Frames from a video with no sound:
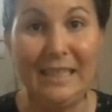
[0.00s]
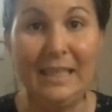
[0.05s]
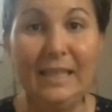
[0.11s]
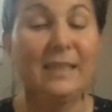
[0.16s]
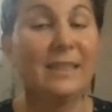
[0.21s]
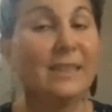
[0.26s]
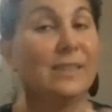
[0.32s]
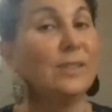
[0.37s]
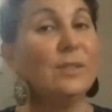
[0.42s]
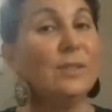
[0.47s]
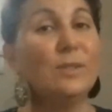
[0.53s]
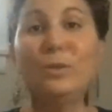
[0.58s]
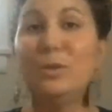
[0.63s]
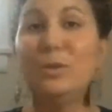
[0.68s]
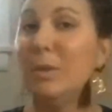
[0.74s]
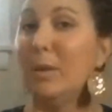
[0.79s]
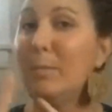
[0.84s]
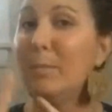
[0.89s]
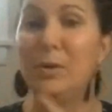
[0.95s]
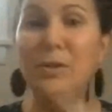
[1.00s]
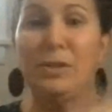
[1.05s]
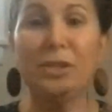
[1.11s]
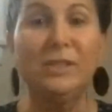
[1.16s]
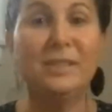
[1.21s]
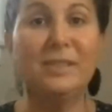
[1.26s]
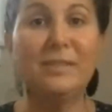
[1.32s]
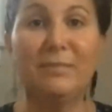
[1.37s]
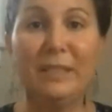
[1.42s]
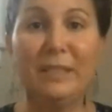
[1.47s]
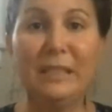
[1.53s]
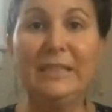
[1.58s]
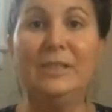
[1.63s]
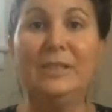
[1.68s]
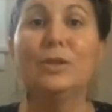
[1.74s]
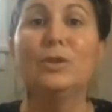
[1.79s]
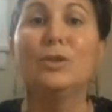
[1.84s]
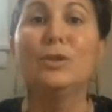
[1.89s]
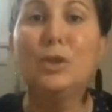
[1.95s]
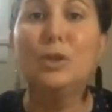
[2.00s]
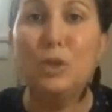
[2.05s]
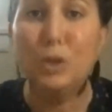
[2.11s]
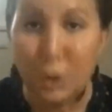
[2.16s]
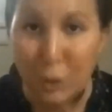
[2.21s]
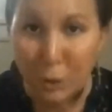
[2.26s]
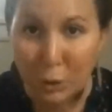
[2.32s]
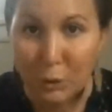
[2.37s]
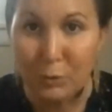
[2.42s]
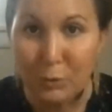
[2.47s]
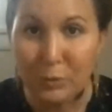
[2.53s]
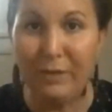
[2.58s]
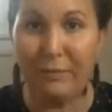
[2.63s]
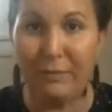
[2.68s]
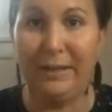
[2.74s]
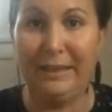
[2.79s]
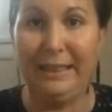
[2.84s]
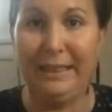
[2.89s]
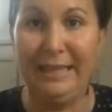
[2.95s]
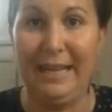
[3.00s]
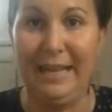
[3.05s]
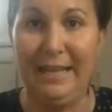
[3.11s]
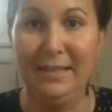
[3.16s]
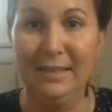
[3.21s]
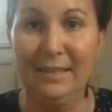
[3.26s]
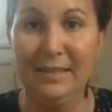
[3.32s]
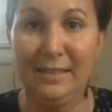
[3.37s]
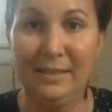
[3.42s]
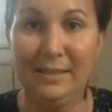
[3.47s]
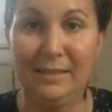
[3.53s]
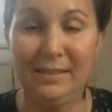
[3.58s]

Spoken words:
Because emotions and feelings are two different things.